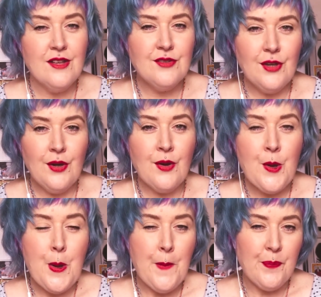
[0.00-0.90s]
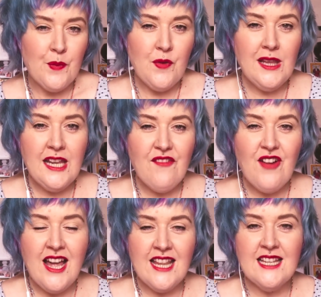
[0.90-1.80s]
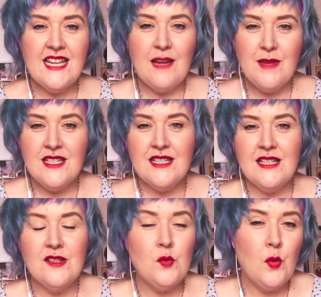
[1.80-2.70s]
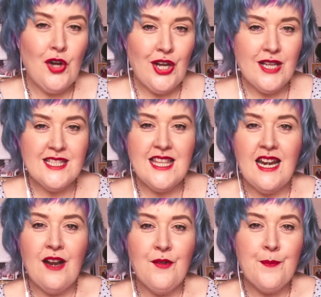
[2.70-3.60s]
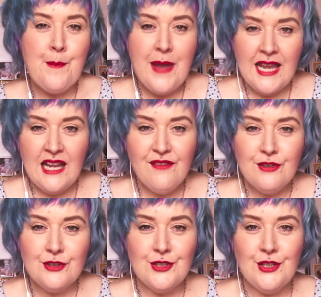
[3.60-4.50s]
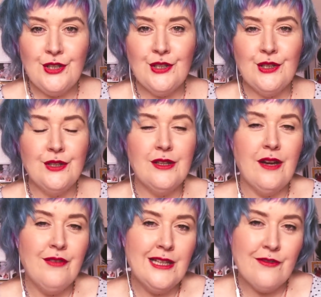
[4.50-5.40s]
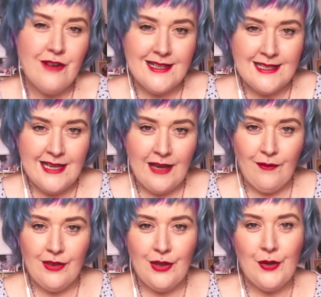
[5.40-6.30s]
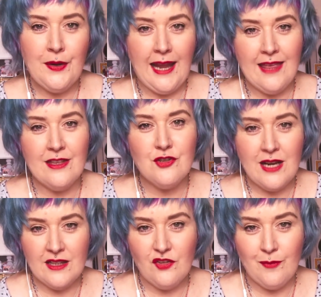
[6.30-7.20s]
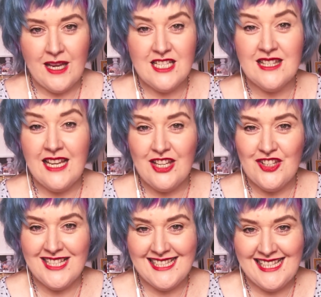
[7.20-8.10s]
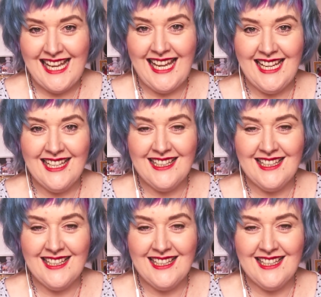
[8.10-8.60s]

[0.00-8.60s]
So really find images, words that are meaningful to you, that really resonate with you and the transformation that you seek.